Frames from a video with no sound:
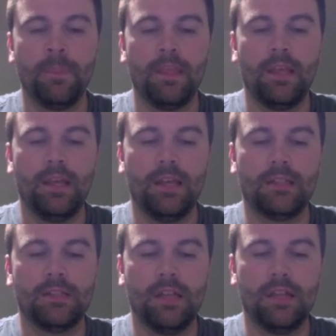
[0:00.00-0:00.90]

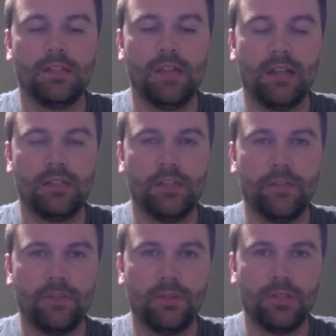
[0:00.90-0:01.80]
It's not as
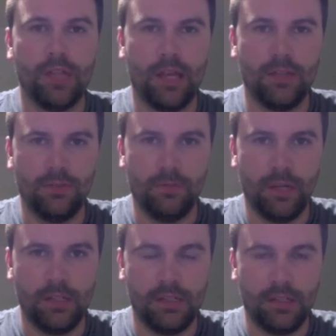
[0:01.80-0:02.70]
difficult as you
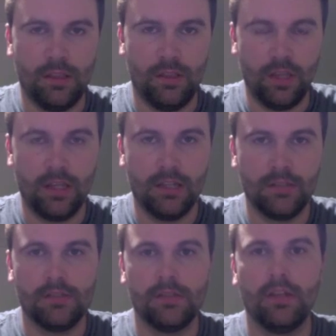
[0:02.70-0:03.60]
might think it
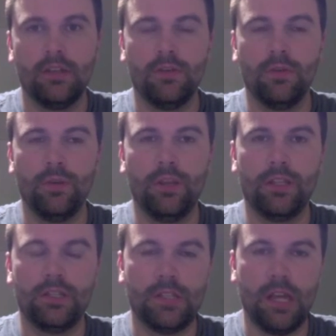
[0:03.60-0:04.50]
is. You're really
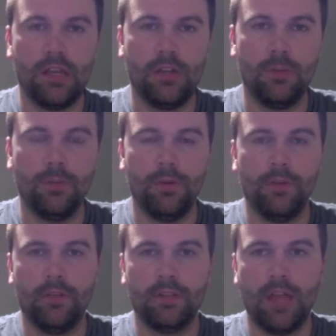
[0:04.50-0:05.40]
just taking your
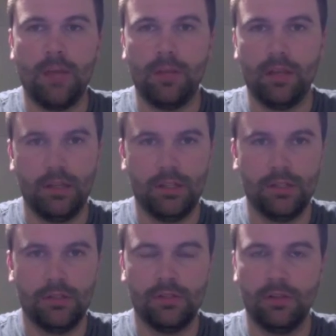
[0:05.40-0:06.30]
previous
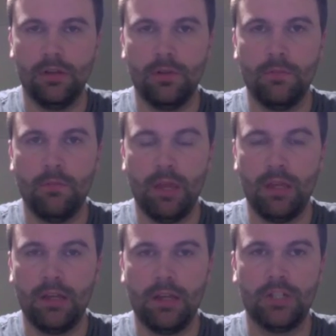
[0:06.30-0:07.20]
application, your
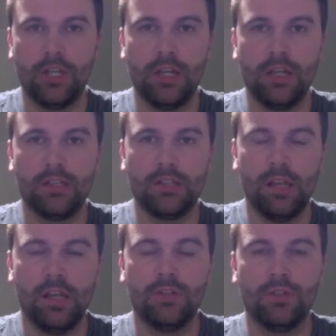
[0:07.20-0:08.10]
main.js,
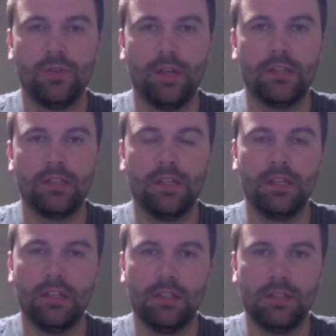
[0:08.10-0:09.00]
and translate
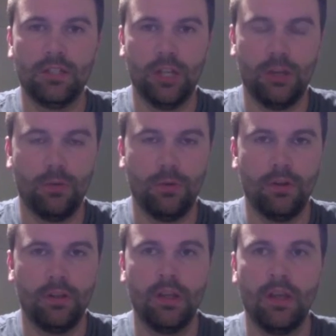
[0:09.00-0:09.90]
it into
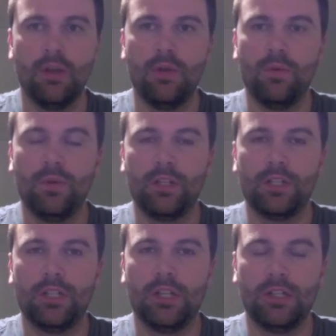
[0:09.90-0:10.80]
jQuery,
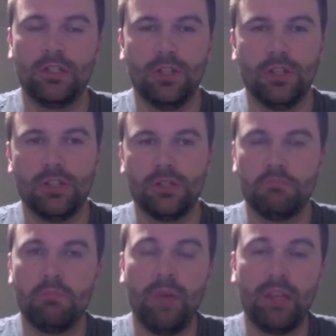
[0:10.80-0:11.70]
which is just
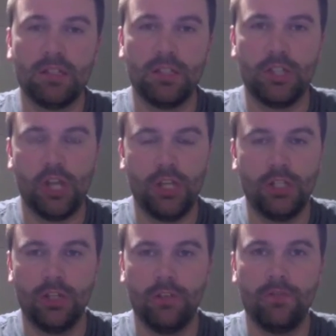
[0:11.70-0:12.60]
basically
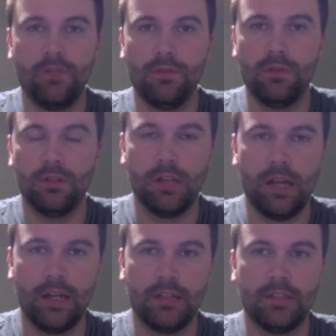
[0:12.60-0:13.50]
changing a few little
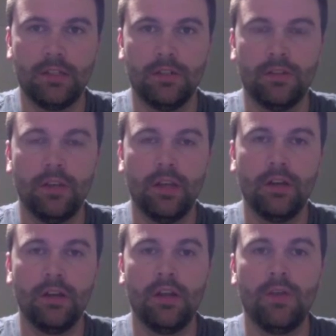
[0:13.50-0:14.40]
lines here and
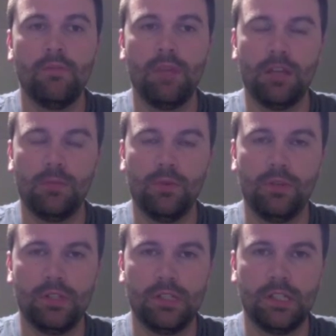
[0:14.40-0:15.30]
there, making it more
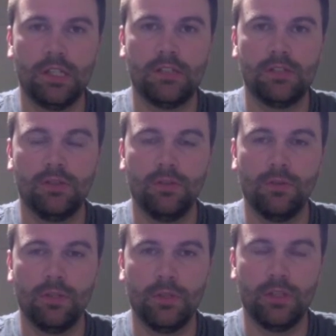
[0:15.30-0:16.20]
succinct so it
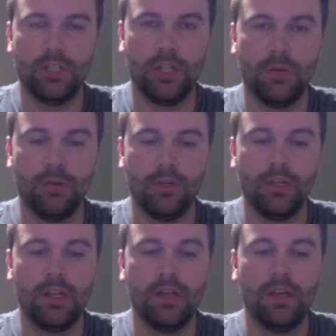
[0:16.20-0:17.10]
runs within jQuery.
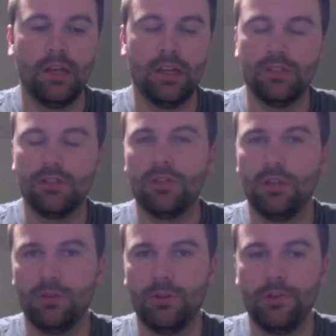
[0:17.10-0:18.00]
Again, just
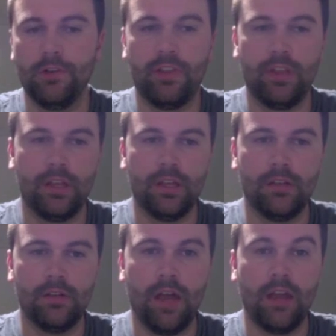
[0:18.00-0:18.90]
don't overthink
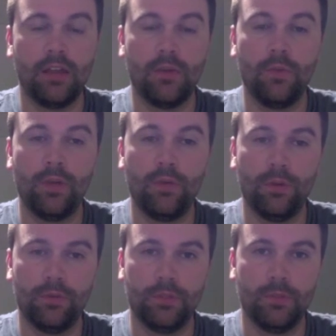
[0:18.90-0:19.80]
it. I think week
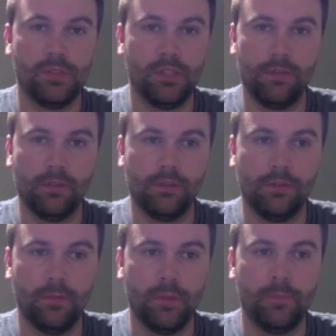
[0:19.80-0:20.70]
one was the most difficult
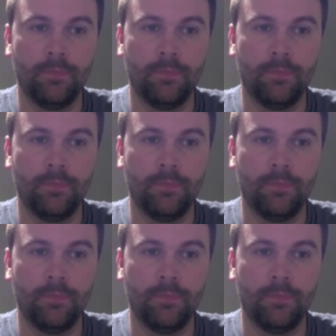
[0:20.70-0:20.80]
for me.